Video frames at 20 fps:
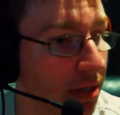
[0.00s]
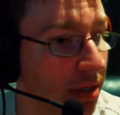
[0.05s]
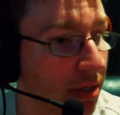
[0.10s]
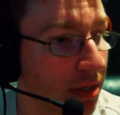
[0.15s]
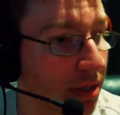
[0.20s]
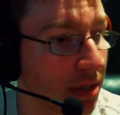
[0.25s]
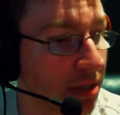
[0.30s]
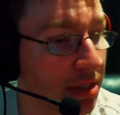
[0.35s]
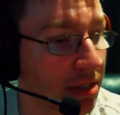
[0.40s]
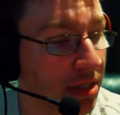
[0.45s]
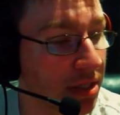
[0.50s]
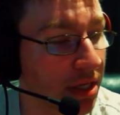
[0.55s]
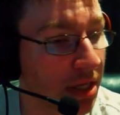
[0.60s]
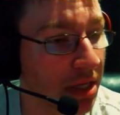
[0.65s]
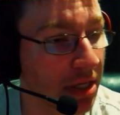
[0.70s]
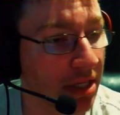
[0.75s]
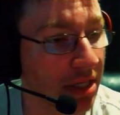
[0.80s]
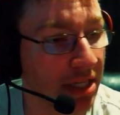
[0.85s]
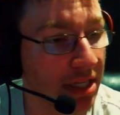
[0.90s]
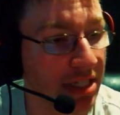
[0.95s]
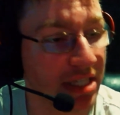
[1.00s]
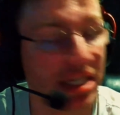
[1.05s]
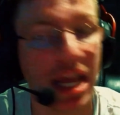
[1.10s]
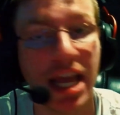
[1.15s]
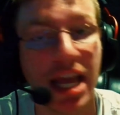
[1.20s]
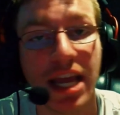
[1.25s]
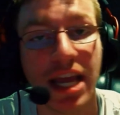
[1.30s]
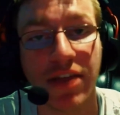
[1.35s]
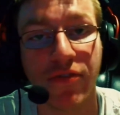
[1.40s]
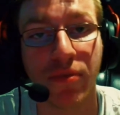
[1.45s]
because the the
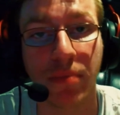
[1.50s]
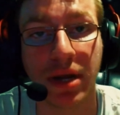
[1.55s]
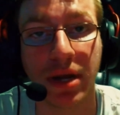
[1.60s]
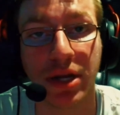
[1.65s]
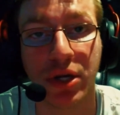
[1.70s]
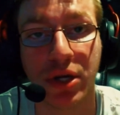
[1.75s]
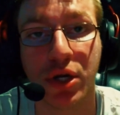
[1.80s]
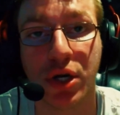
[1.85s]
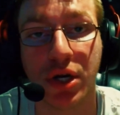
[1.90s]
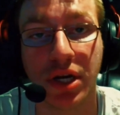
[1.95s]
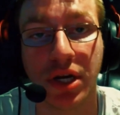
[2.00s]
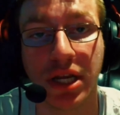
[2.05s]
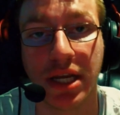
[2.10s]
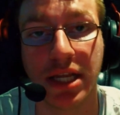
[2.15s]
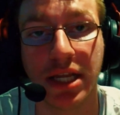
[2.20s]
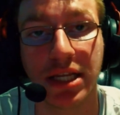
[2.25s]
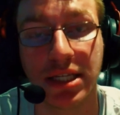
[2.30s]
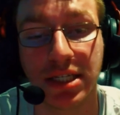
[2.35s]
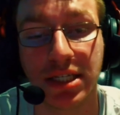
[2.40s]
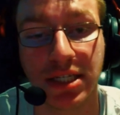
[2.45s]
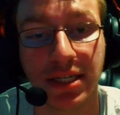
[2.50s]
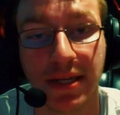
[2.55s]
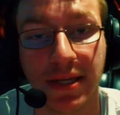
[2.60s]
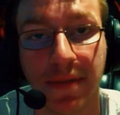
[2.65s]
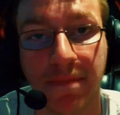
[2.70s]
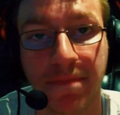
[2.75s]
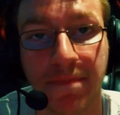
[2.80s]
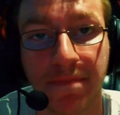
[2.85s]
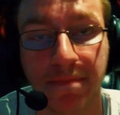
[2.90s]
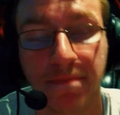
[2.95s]
stand for my curtain is uh,
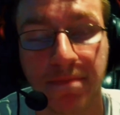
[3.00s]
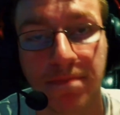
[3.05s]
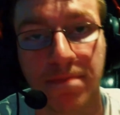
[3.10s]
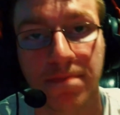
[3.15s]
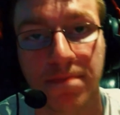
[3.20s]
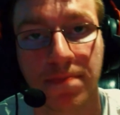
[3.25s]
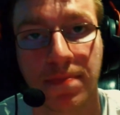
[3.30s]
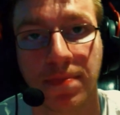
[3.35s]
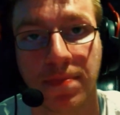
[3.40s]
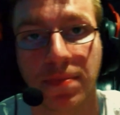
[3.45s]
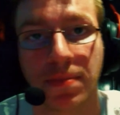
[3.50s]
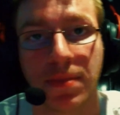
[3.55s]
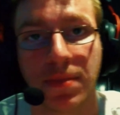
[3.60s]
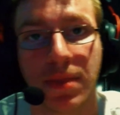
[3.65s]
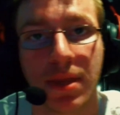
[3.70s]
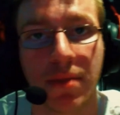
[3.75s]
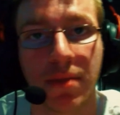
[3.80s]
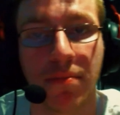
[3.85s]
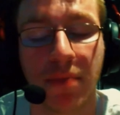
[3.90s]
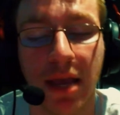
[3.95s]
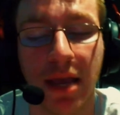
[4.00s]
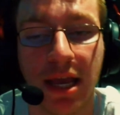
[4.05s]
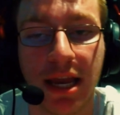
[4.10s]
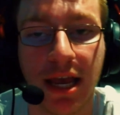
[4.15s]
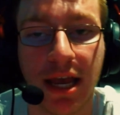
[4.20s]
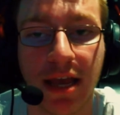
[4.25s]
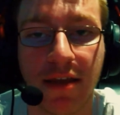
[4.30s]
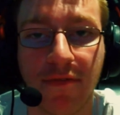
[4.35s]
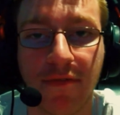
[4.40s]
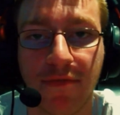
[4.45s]
made
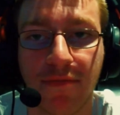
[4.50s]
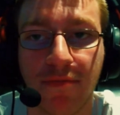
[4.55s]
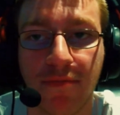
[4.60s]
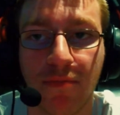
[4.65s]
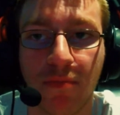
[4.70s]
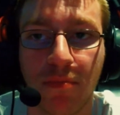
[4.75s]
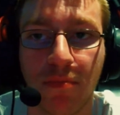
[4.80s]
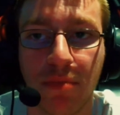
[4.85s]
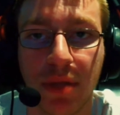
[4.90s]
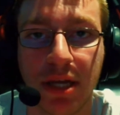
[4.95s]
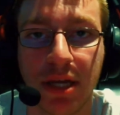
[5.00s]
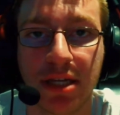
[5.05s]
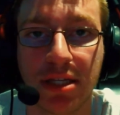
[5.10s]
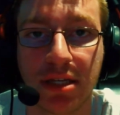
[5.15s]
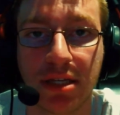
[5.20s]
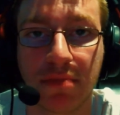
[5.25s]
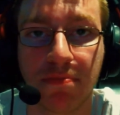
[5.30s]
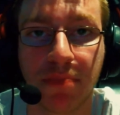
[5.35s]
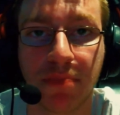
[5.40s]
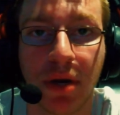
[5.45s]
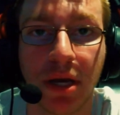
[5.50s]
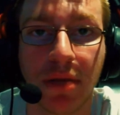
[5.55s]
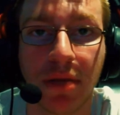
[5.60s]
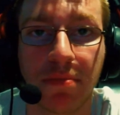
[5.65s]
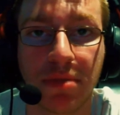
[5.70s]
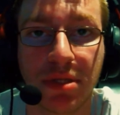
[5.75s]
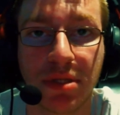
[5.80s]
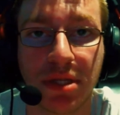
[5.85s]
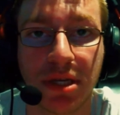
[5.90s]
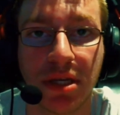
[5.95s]
out of plastic
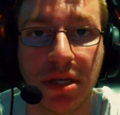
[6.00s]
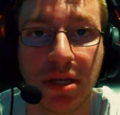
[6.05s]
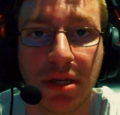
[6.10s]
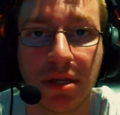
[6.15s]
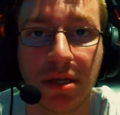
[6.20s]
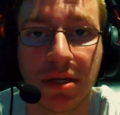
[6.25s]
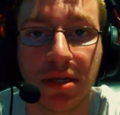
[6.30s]
pipes and